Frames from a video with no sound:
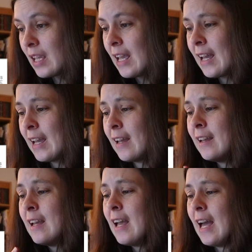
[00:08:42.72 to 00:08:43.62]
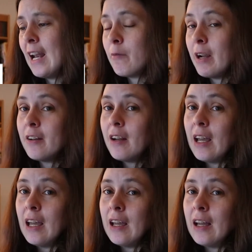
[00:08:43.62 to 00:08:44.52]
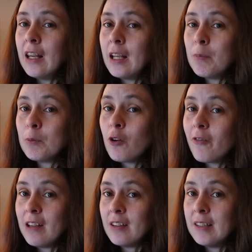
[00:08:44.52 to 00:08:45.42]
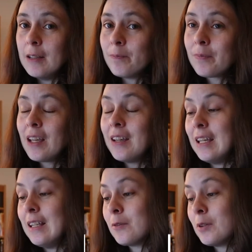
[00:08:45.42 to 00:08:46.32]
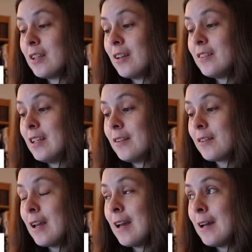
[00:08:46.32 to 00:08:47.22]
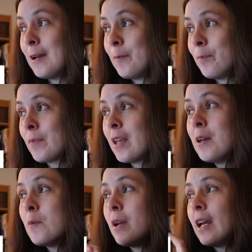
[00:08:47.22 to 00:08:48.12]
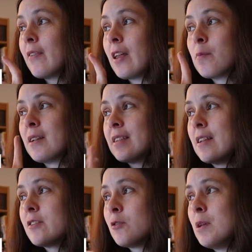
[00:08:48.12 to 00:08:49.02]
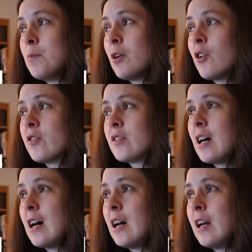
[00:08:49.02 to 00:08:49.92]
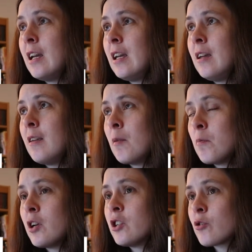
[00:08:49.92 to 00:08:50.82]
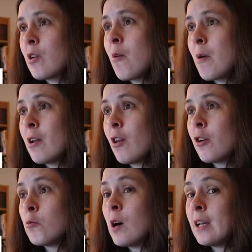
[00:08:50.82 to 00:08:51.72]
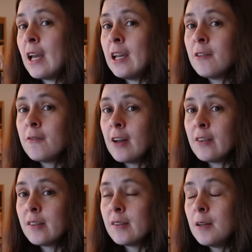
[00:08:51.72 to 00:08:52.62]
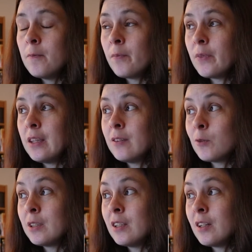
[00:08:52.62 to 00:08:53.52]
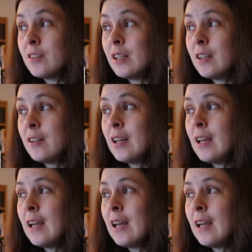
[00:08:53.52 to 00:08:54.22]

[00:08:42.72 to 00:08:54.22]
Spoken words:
And I read a little bit more fantasy in 2019. But again, that makes sense to me because I am pretty sure I read a lot of YA fantasy in 2019.